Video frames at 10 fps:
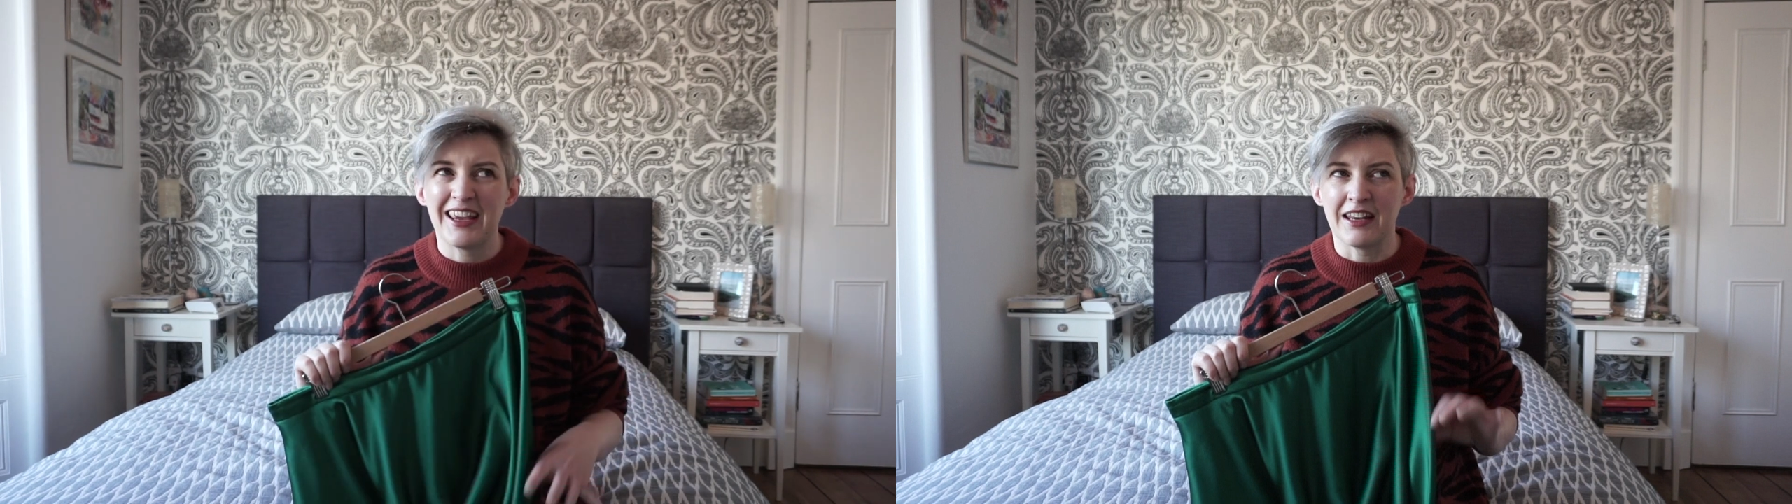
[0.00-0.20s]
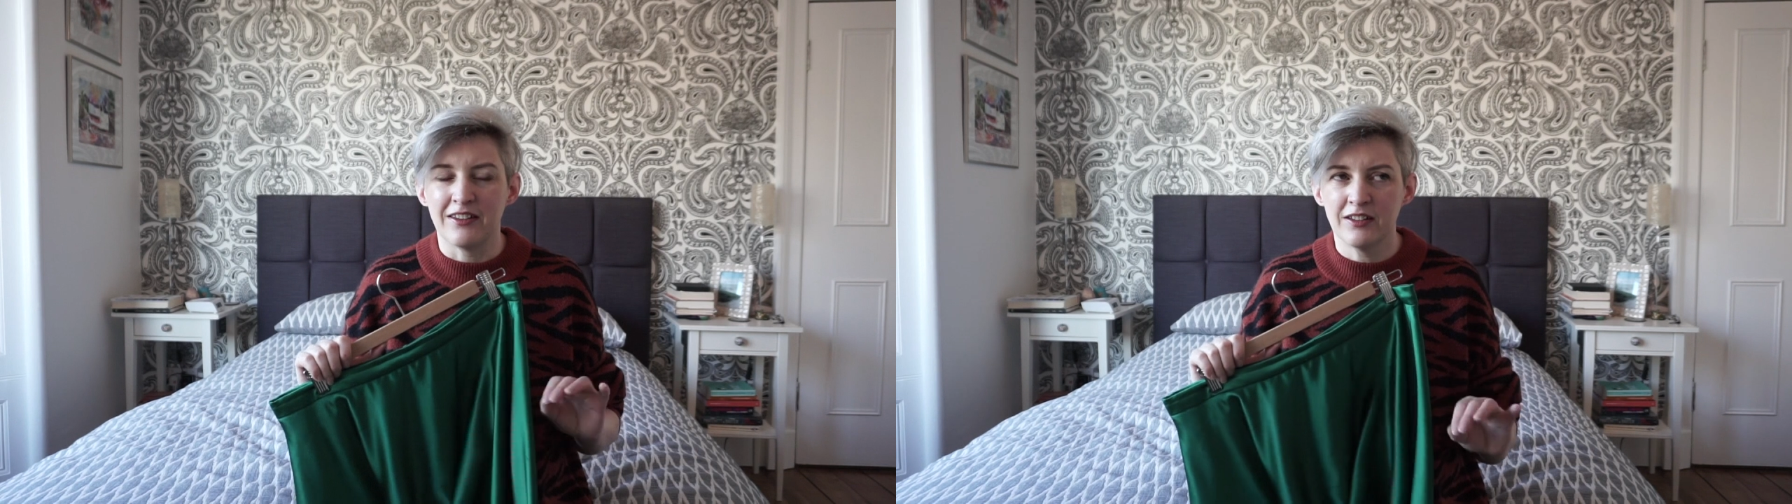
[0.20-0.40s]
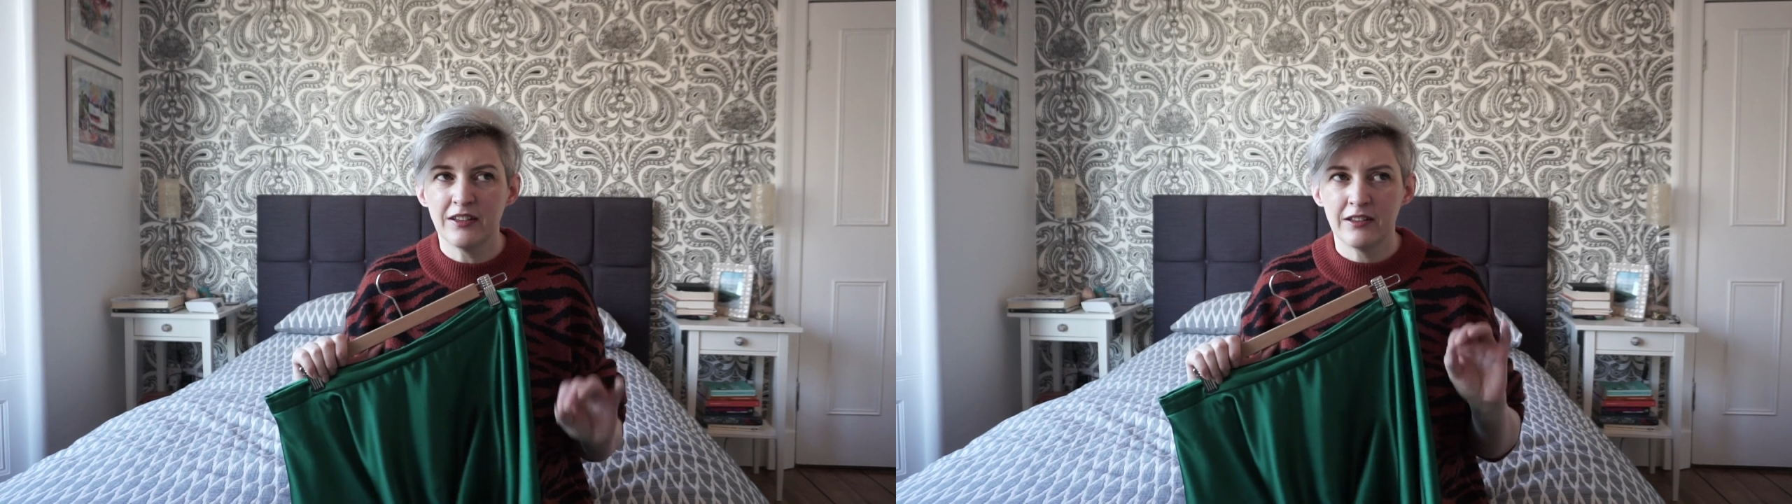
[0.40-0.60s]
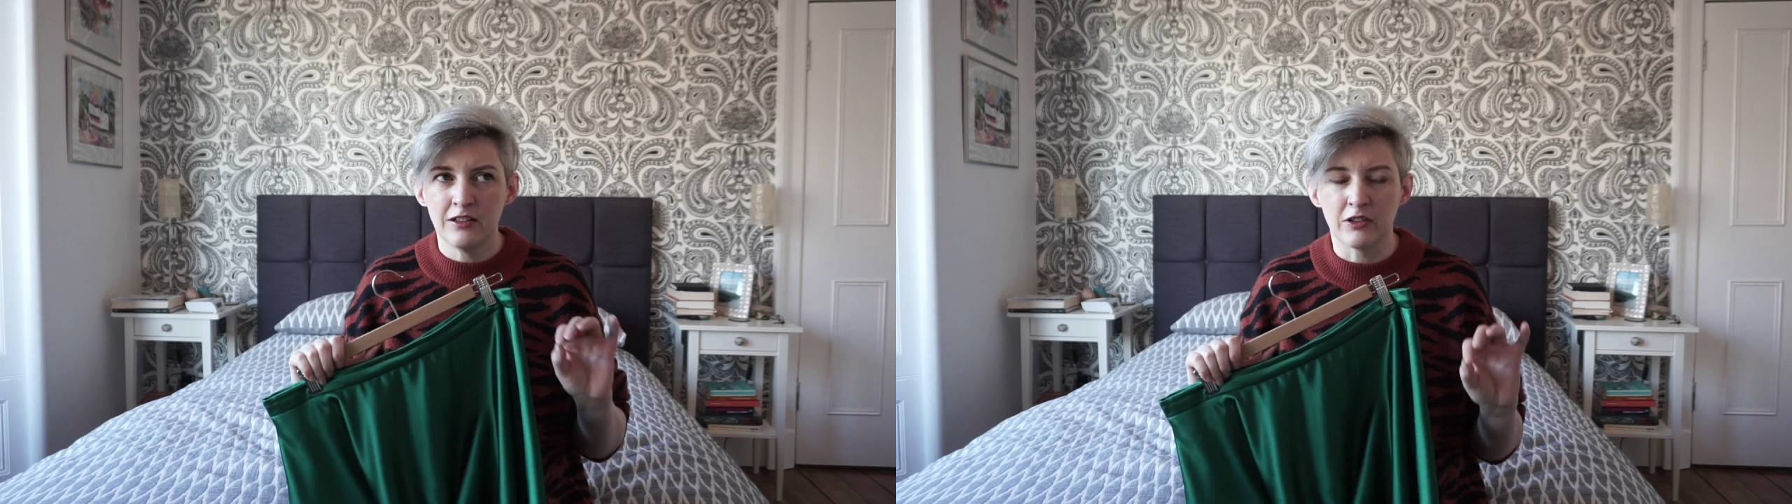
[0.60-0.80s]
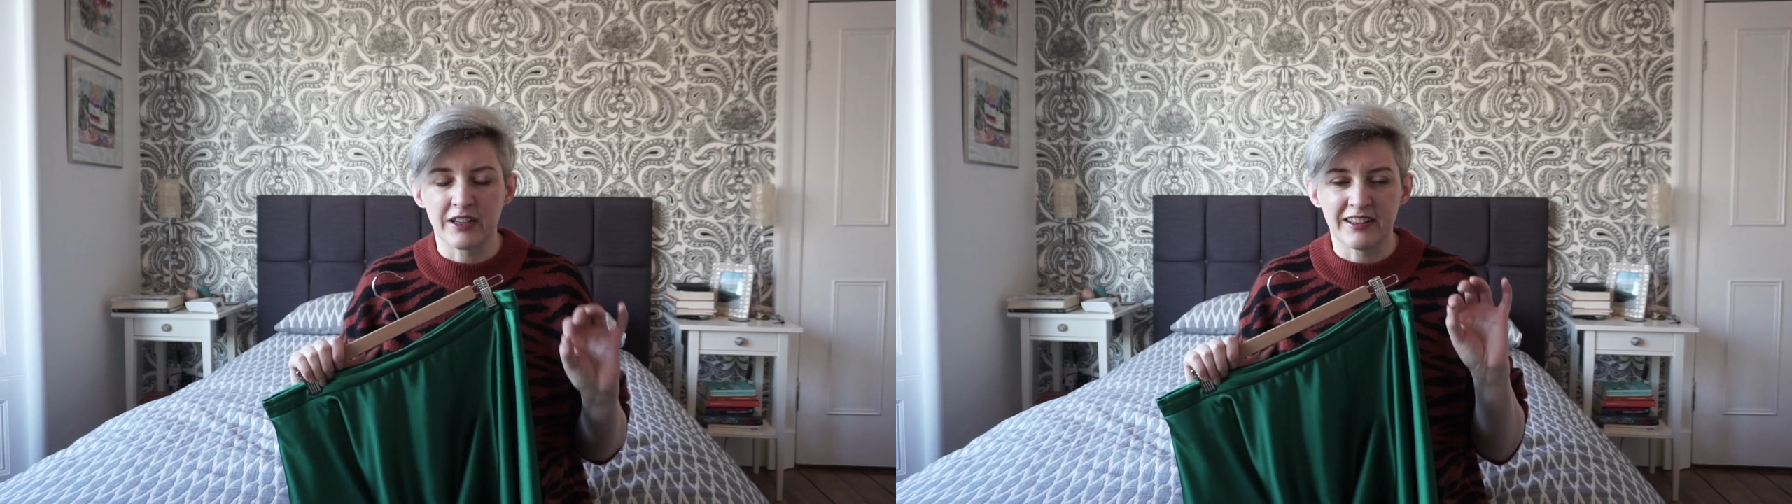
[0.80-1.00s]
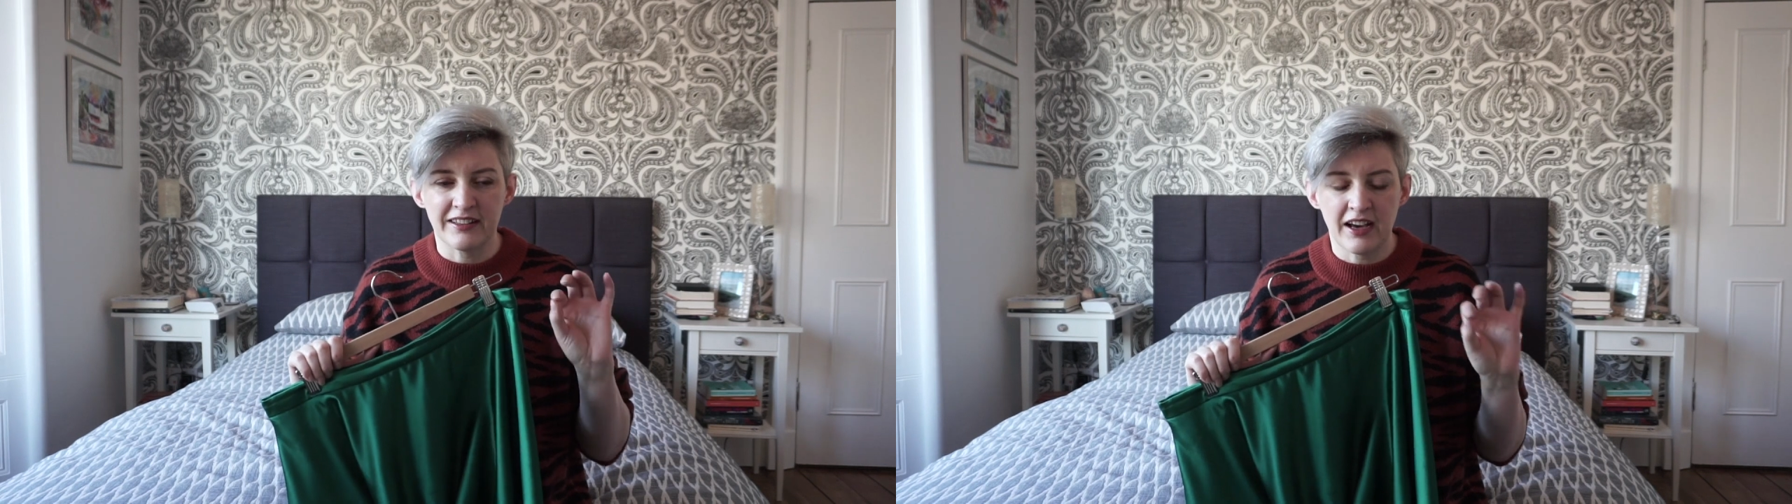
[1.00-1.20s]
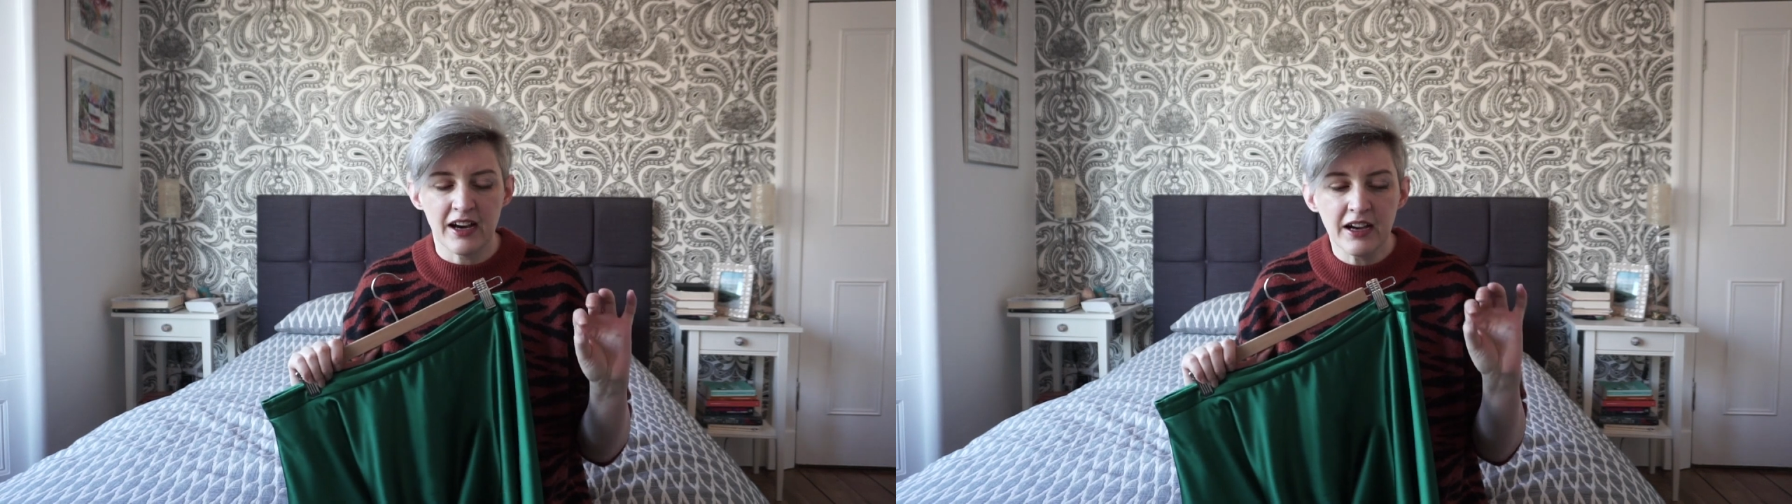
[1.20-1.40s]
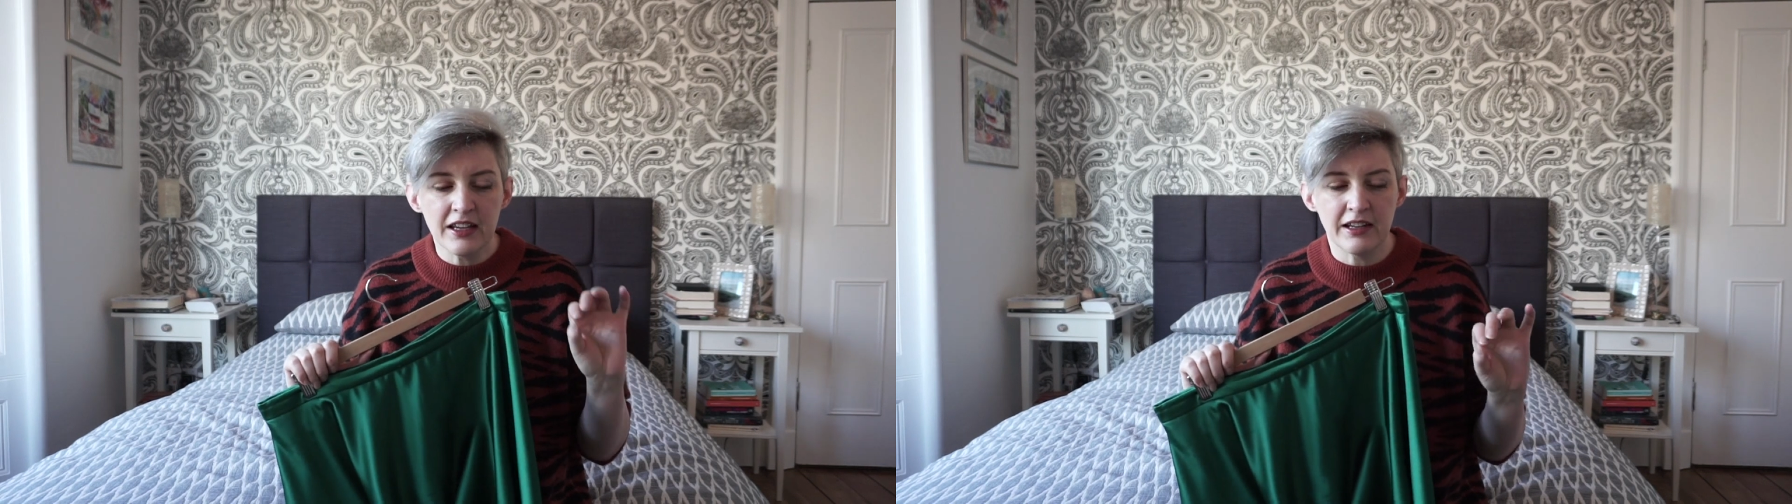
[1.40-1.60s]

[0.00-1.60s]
It does look a tiny